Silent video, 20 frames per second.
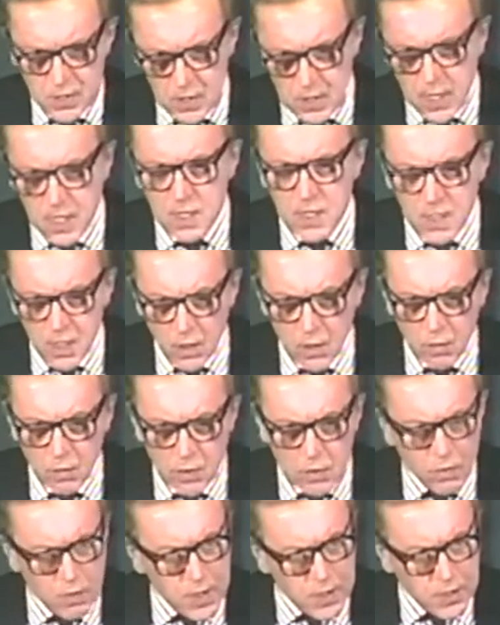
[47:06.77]
and then deal
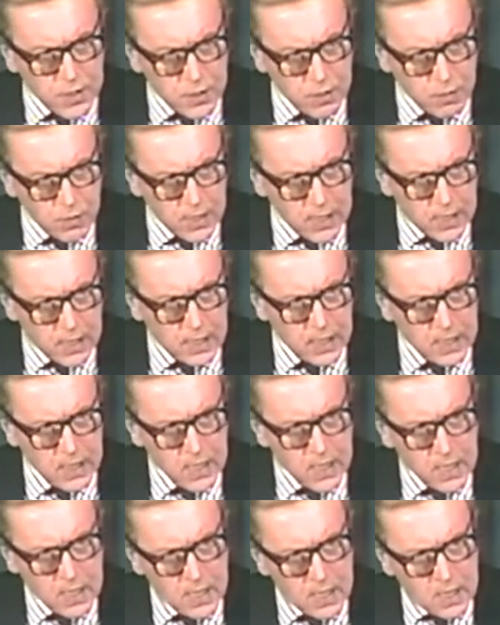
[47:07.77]
with the rest of the week.
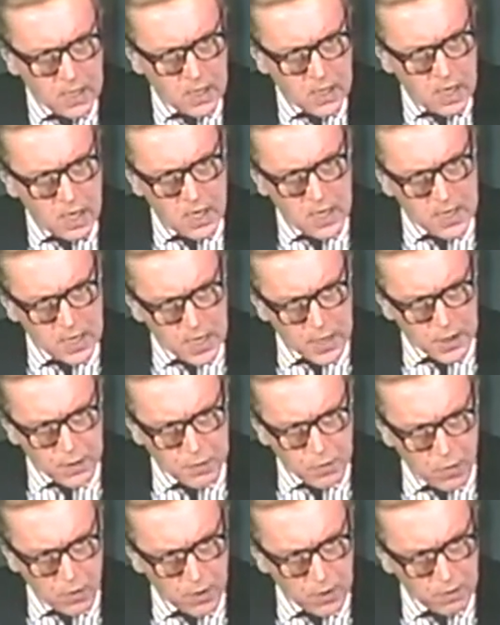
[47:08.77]
Early the next
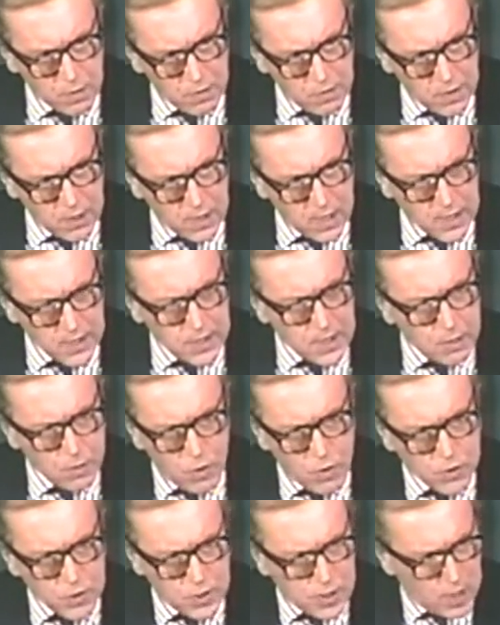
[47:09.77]
morning we realized there
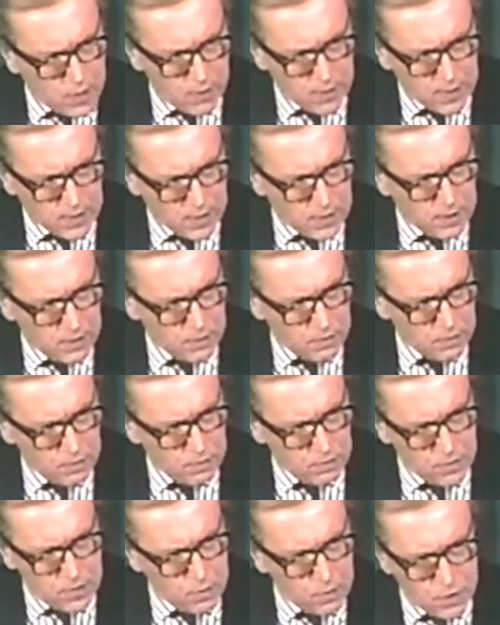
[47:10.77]
was no
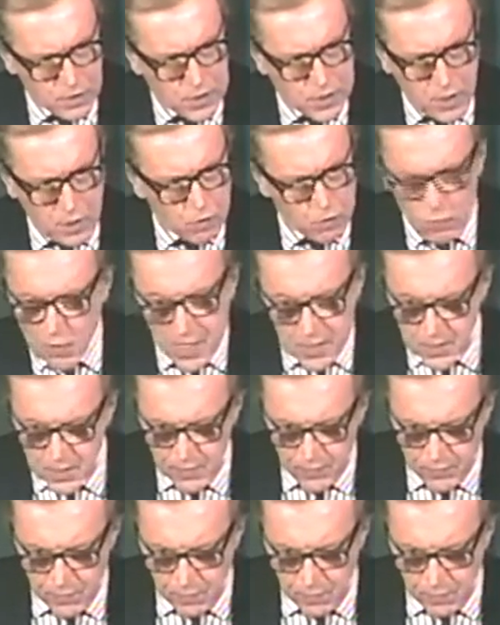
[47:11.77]
rest of the